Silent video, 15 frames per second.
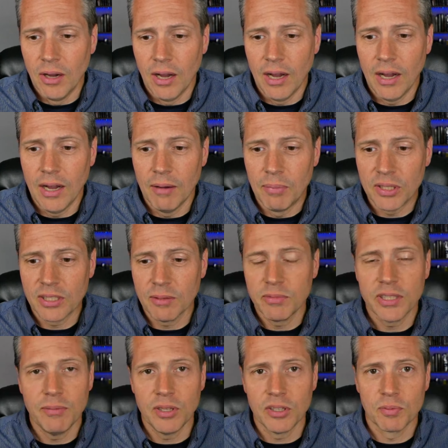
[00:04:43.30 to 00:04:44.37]
But
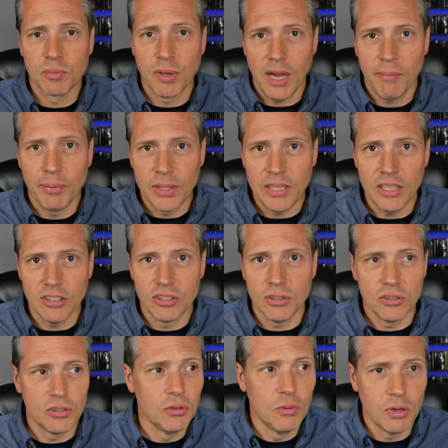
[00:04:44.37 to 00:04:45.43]
sometimes there's property
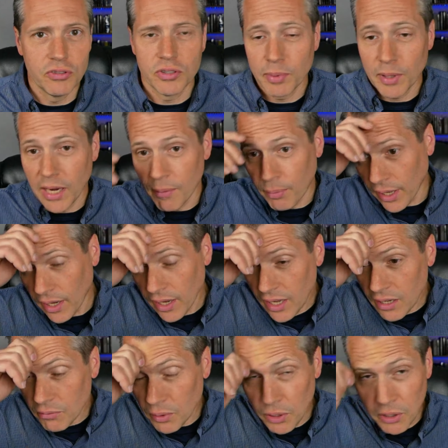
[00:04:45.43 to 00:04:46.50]
issues. Who owns the property?
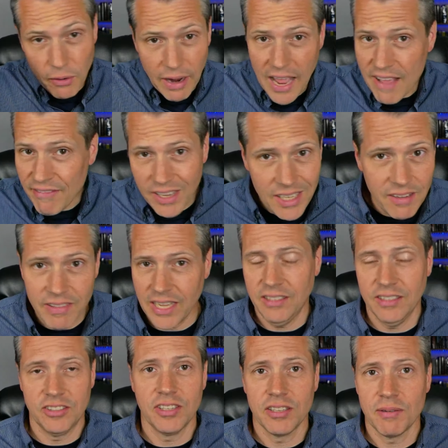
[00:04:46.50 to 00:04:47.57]
Well, you don't have any of that in
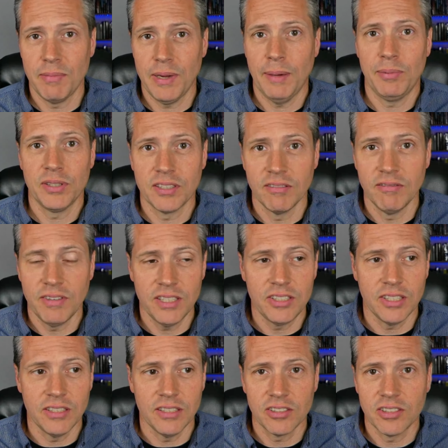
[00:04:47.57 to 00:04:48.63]
the Southern Baptist
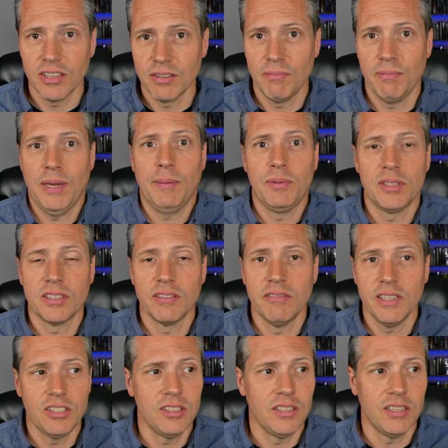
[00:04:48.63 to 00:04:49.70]
Convention. The Southern Baptist
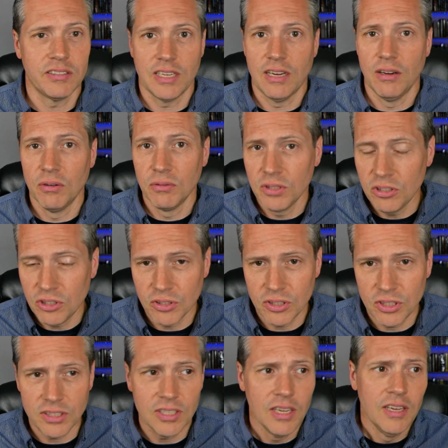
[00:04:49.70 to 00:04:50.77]
Convention does not own the
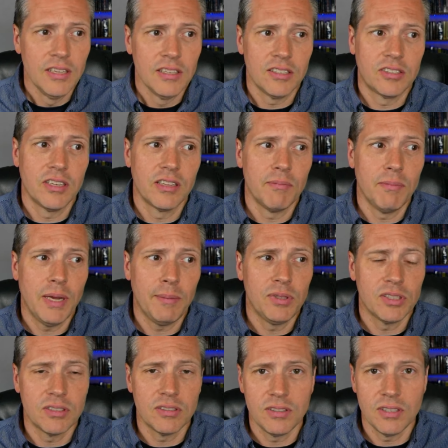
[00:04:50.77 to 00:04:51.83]
churches. The Southern
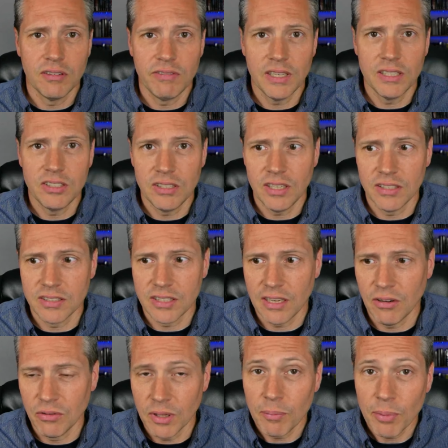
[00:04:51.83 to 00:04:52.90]
Baptist Convention does
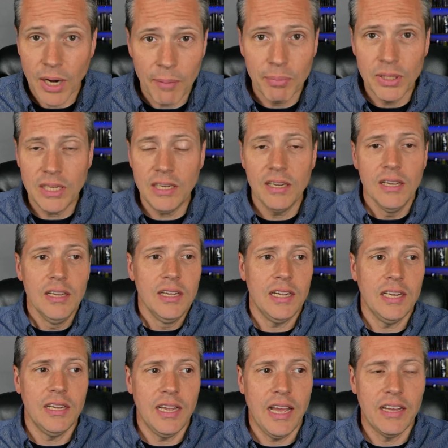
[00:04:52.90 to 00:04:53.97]
not own the property.
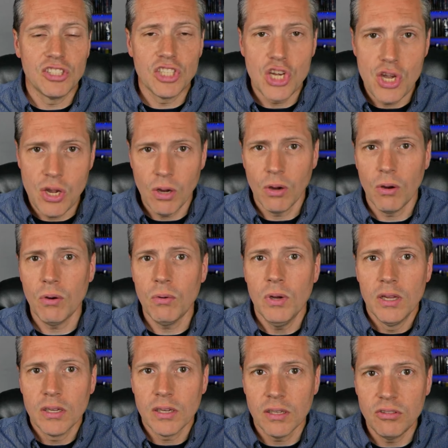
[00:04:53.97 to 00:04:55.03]
It has no
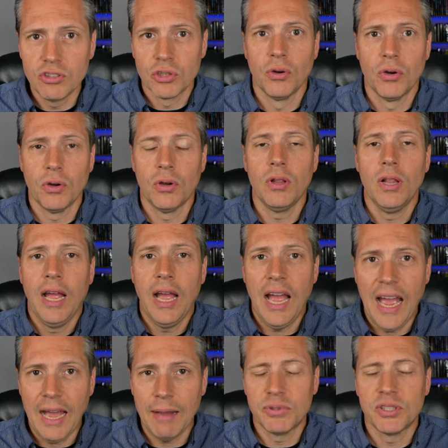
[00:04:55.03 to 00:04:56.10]
control
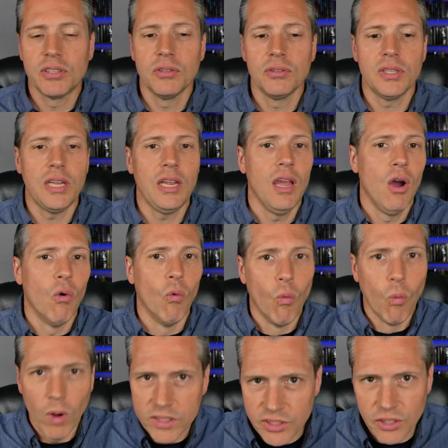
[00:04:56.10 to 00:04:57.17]
absolutely
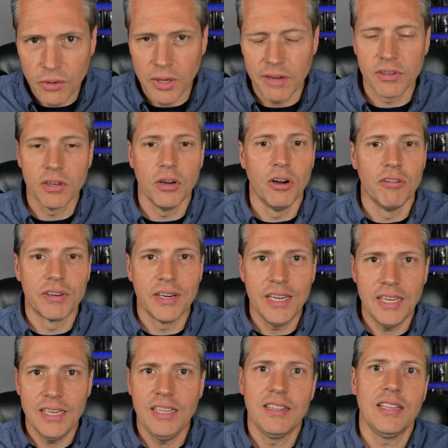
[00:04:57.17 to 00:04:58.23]
whatsoever over
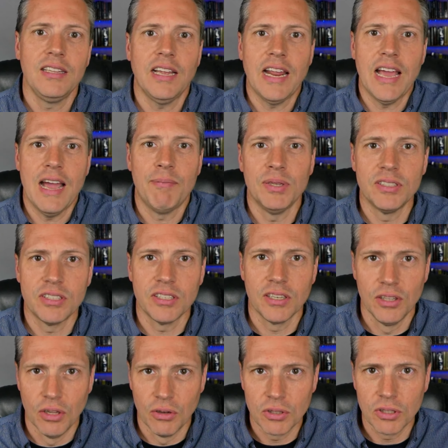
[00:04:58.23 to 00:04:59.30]
anything that happens in
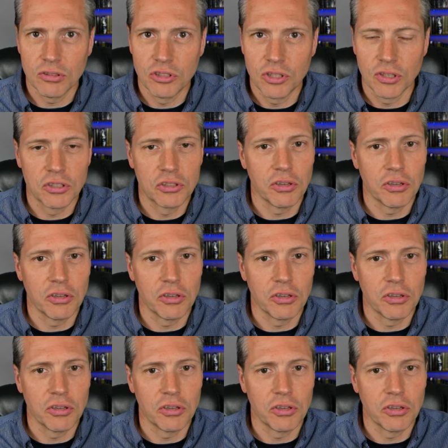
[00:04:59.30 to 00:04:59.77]
a local church.